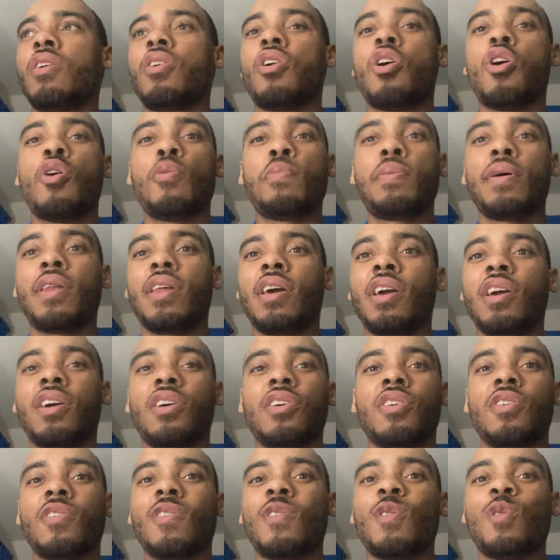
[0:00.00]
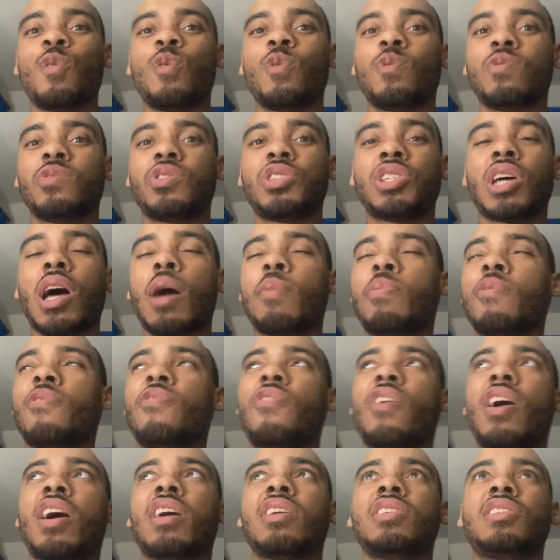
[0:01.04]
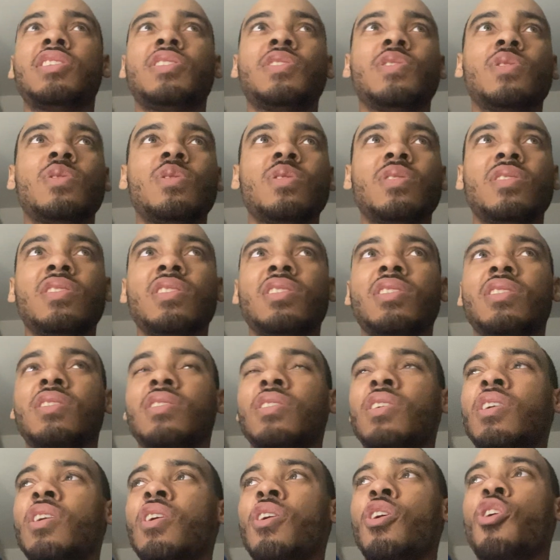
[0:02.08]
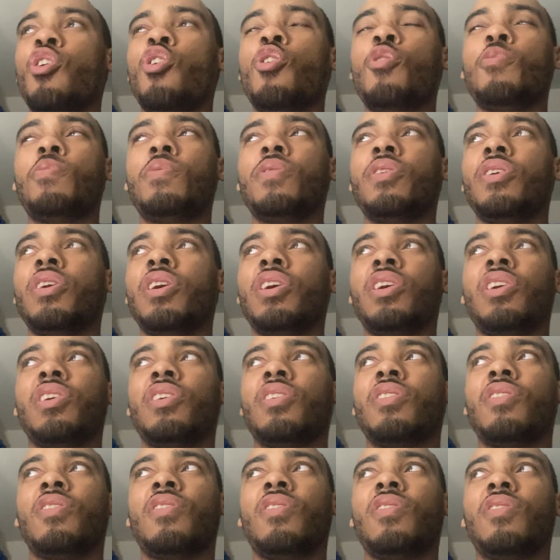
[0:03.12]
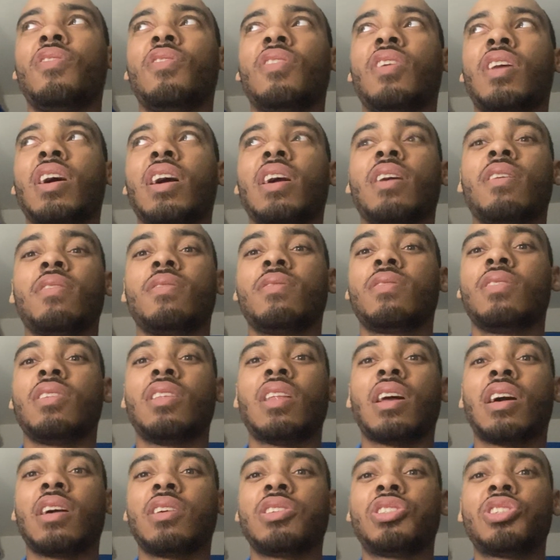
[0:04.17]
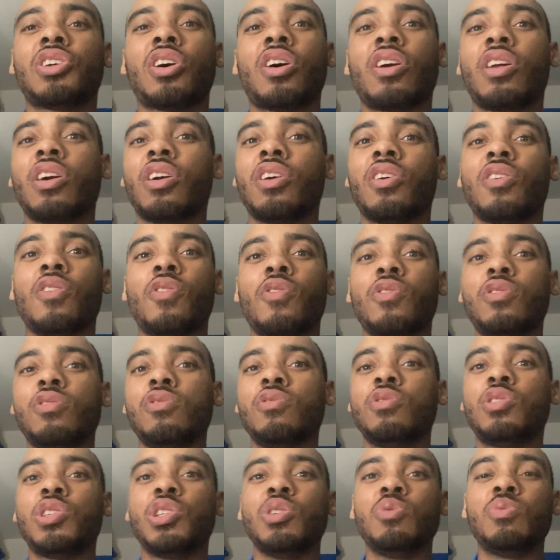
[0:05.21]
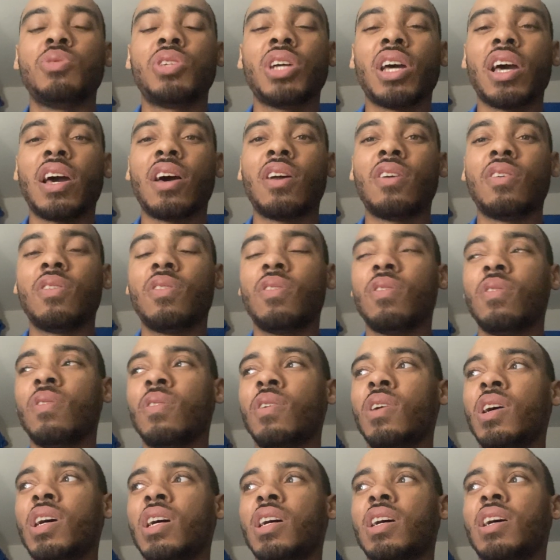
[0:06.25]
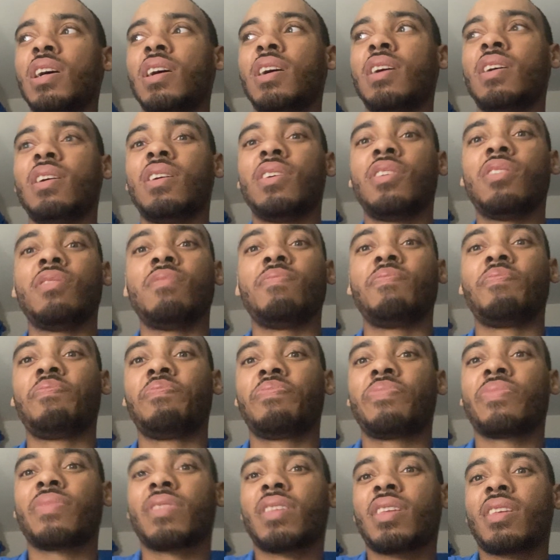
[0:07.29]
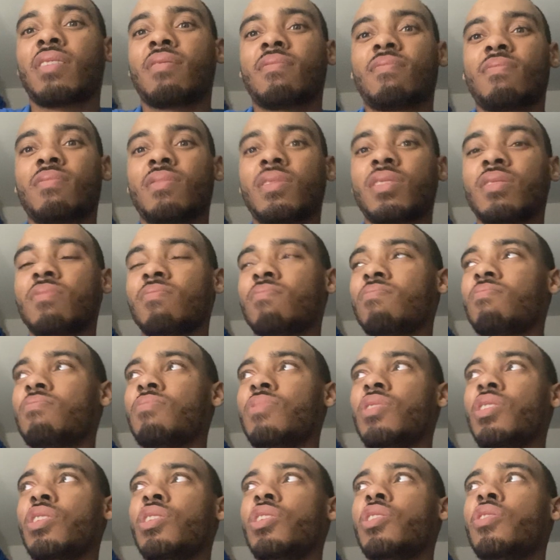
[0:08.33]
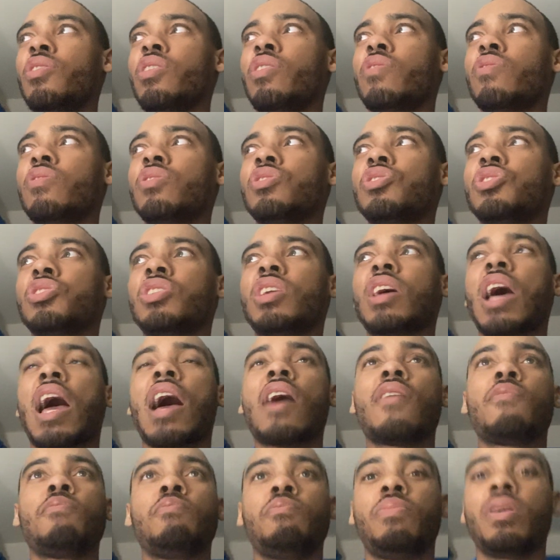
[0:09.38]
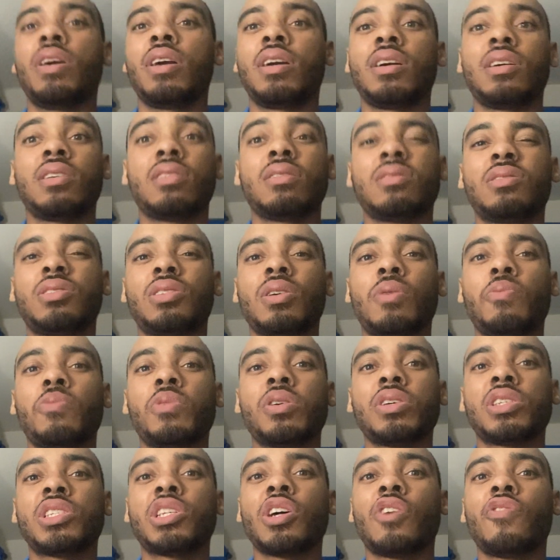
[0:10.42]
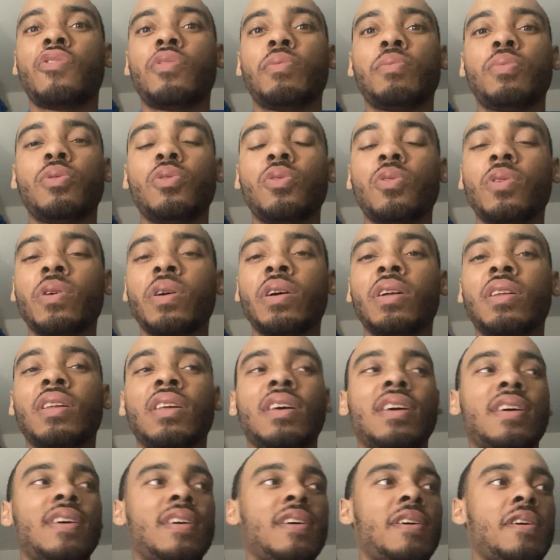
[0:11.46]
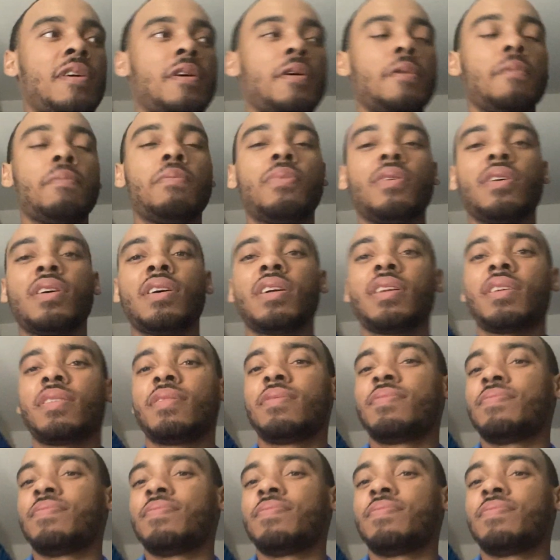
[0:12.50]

opening your own Shopify store, opening your own like like starting your own YouTube channel, um, you know, even just have, being somewhat self-employed. But